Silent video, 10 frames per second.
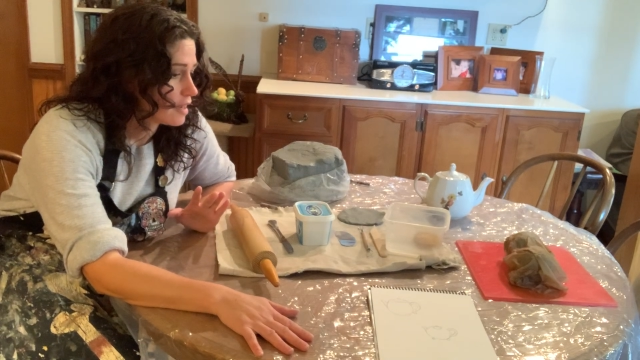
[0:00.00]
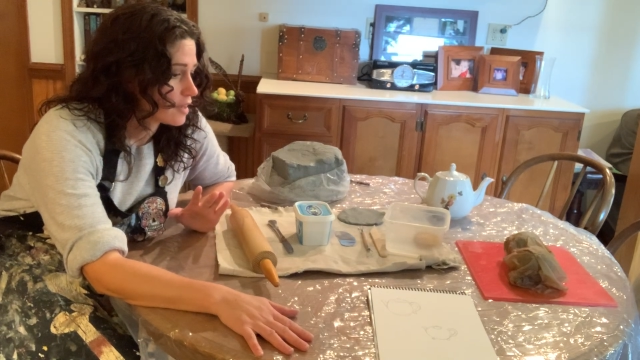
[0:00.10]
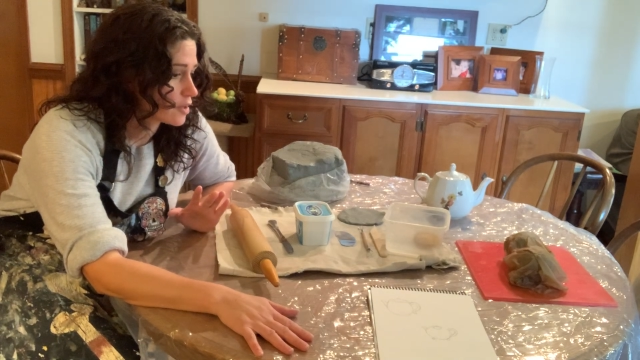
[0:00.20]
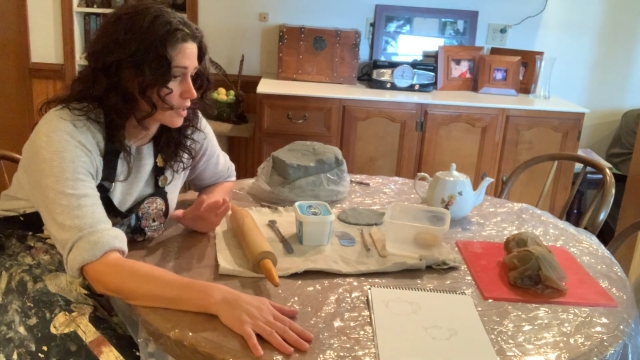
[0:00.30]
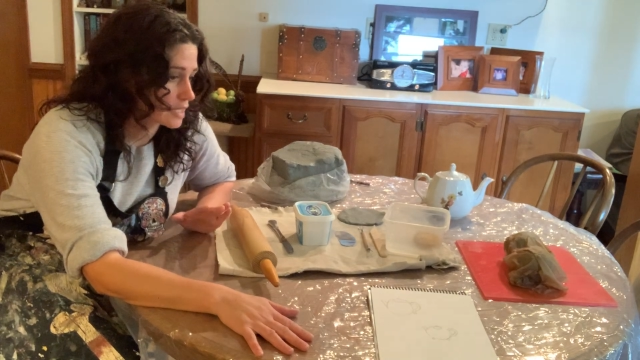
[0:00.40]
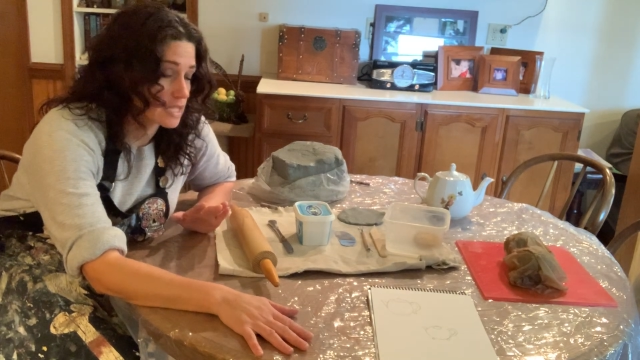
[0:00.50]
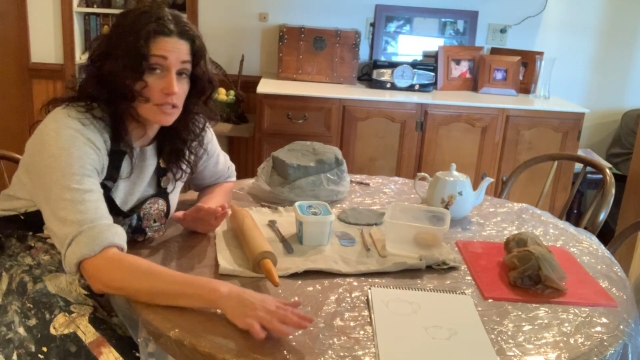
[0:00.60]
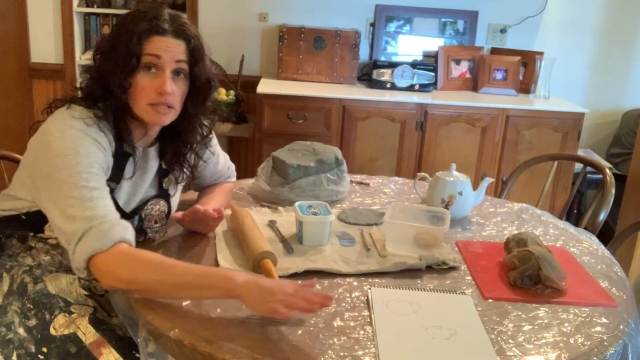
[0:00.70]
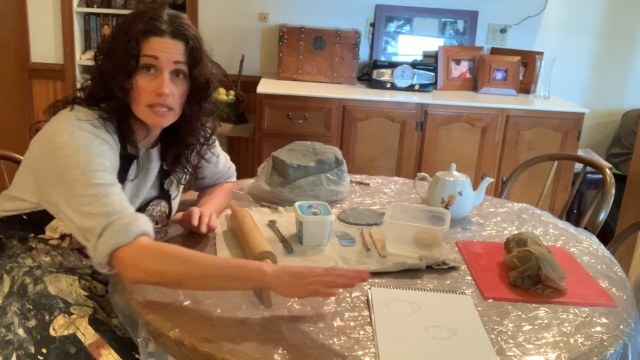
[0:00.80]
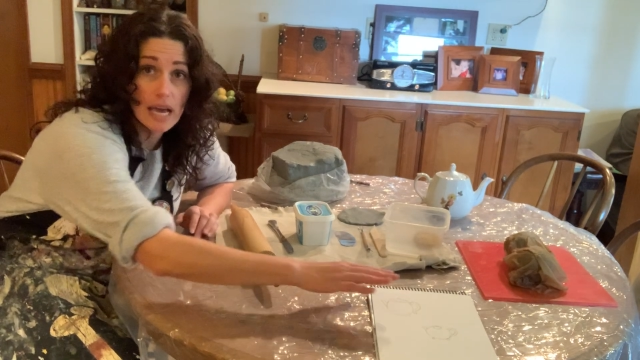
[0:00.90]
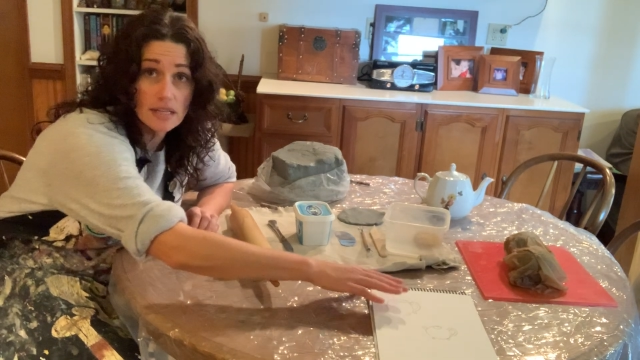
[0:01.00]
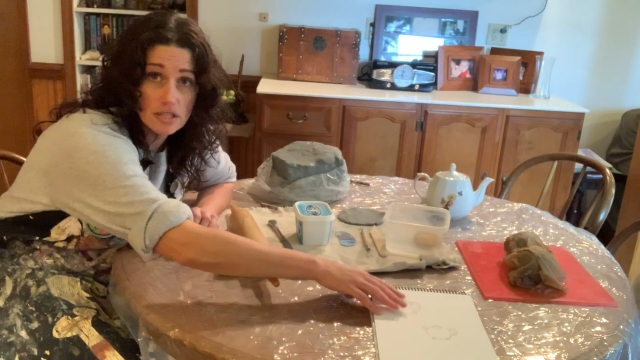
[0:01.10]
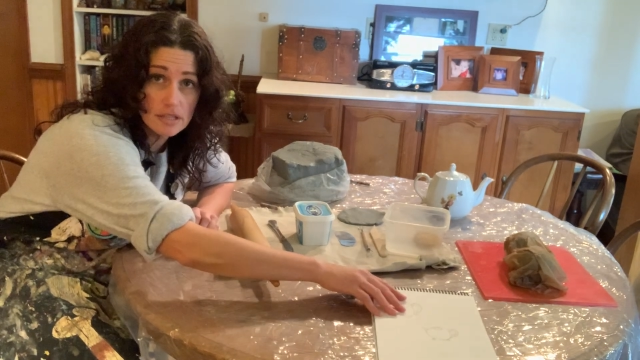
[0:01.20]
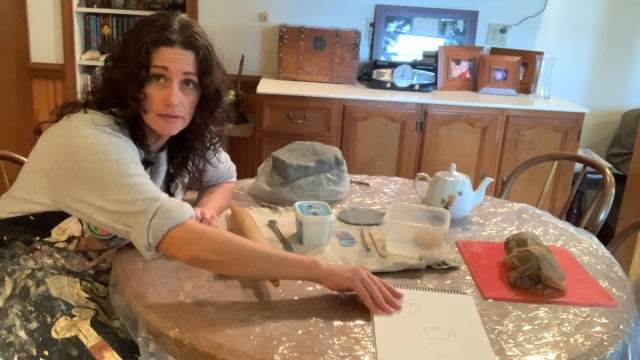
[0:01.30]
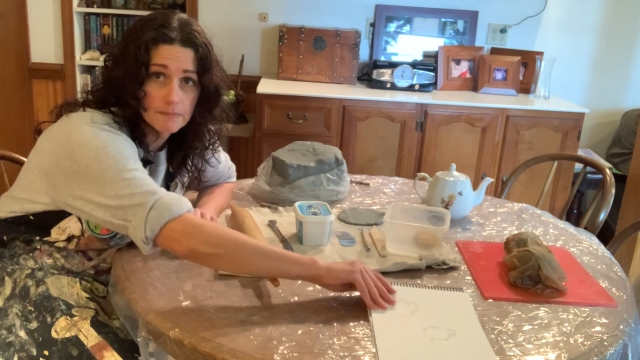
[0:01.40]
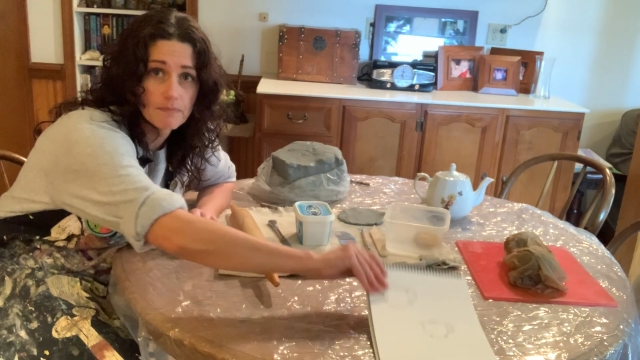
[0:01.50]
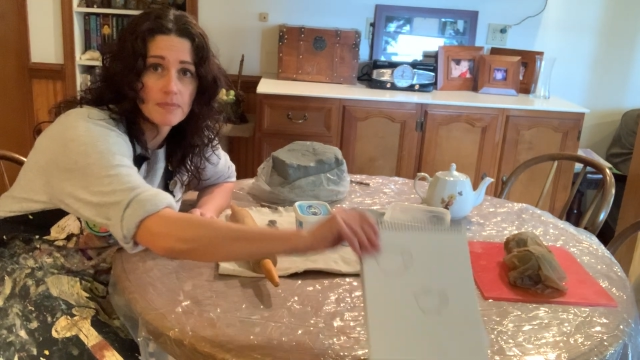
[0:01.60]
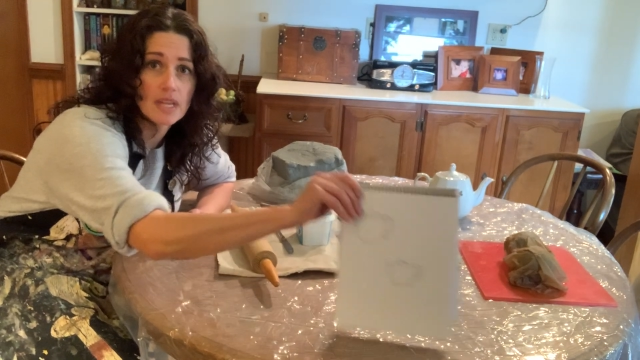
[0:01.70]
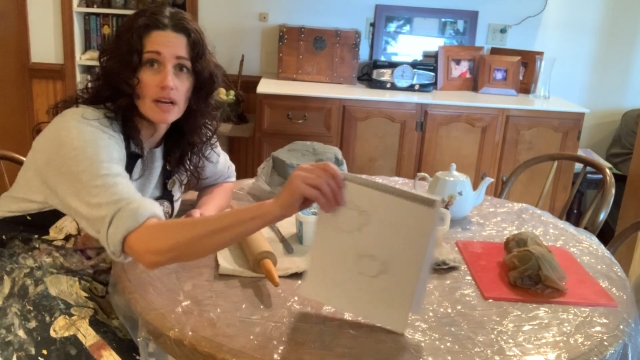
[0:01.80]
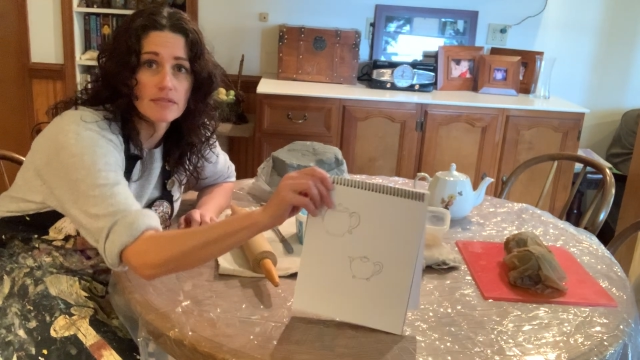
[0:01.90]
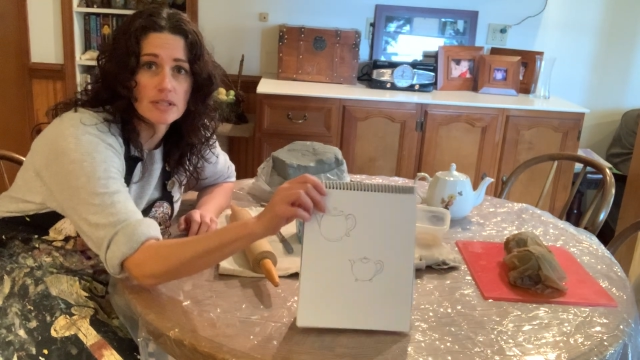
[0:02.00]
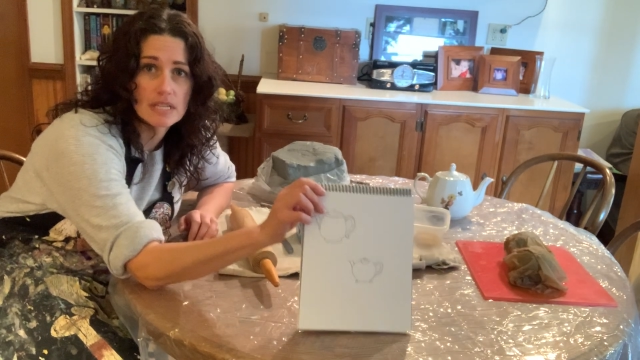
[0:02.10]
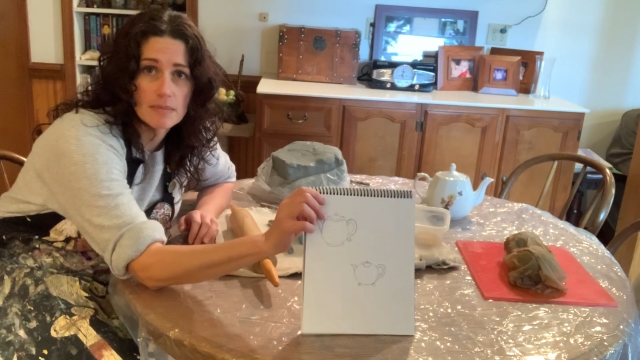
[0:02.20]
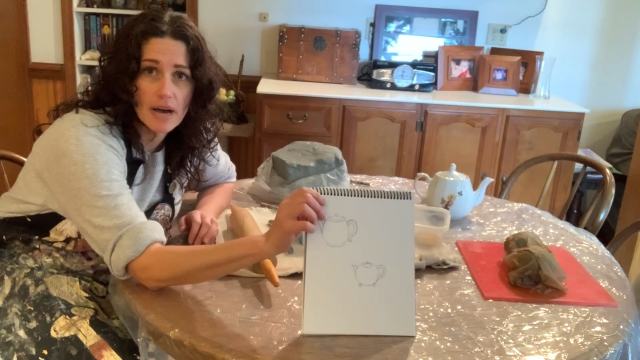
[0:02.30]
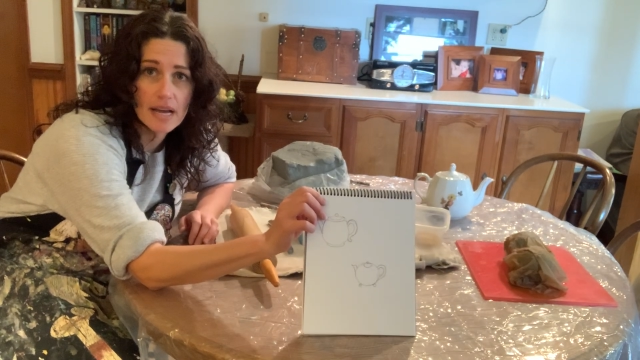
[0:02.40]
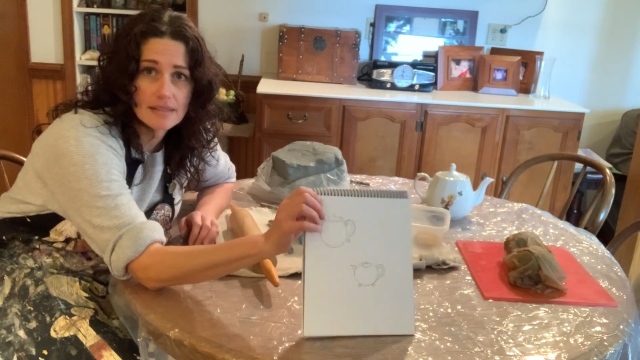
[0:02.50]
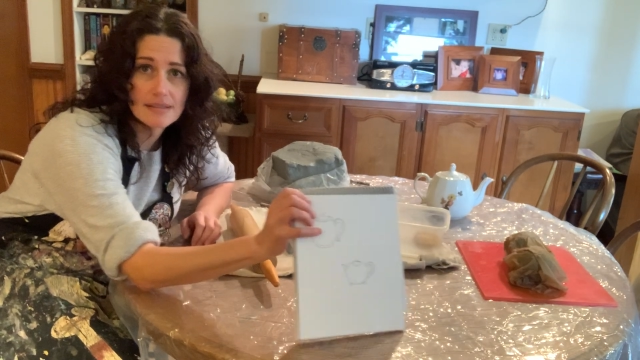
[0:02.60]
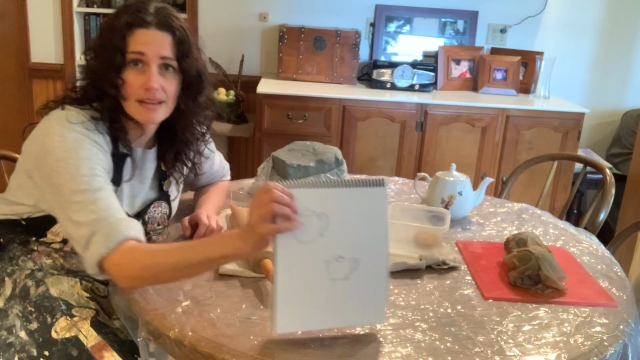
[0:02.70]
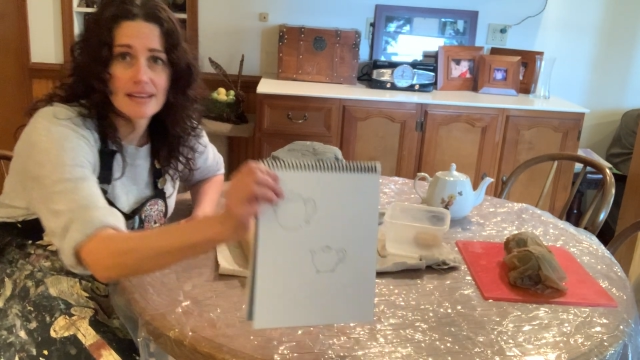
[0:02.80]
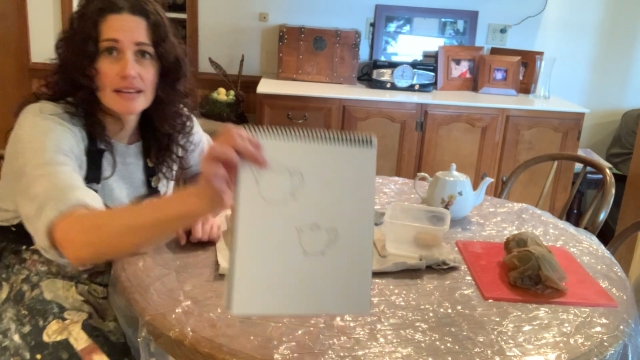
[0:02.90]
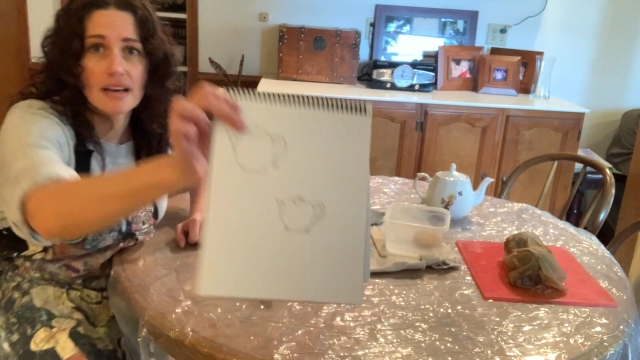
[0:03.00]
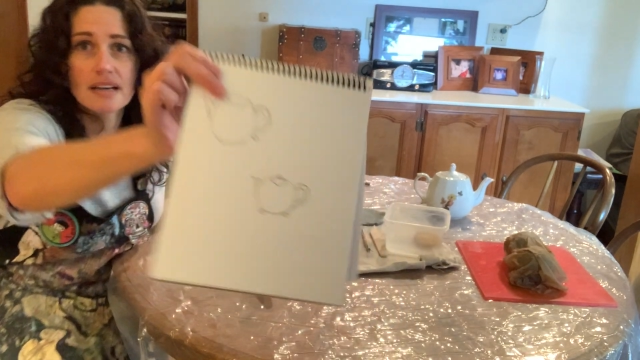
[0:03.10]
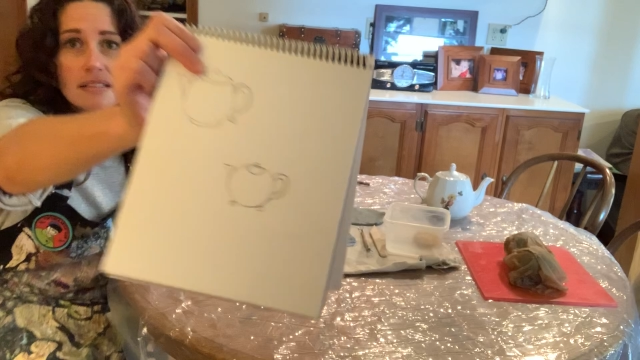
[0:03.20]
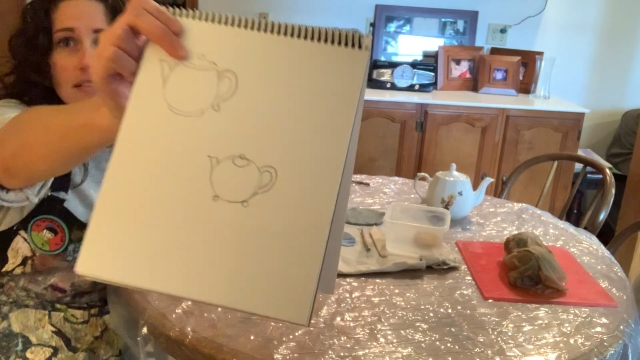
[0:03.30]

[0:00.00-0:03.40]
You're gonna need your sketch of your teapot. I